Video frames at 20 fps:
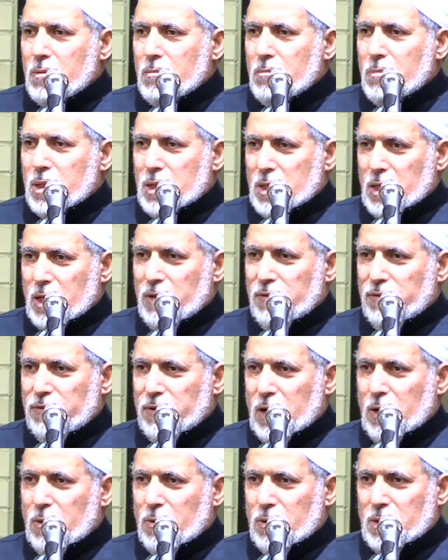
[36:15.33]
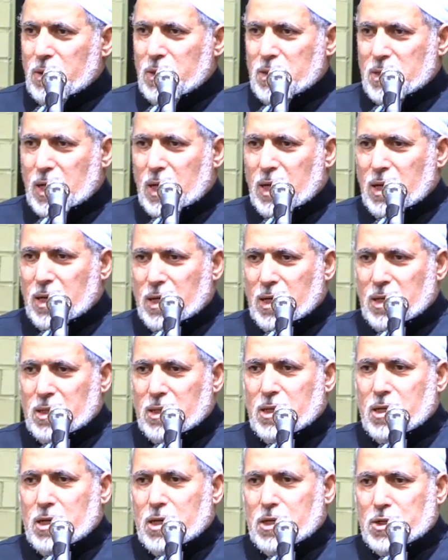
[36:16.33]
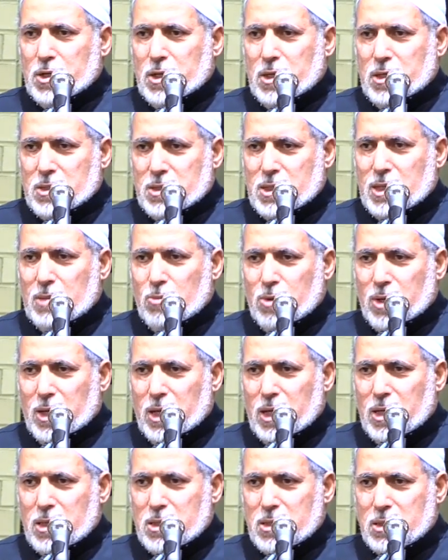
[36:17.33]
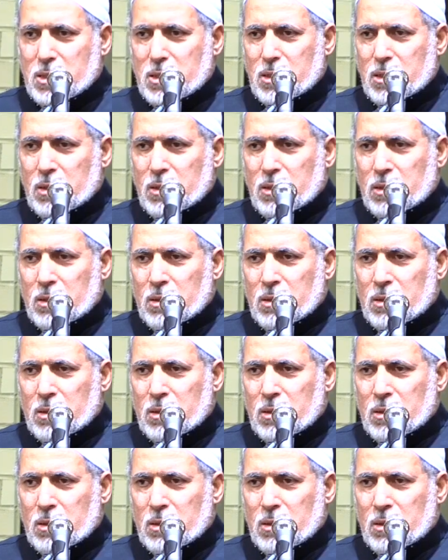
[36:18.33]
But if our desire and direction is somewhere else,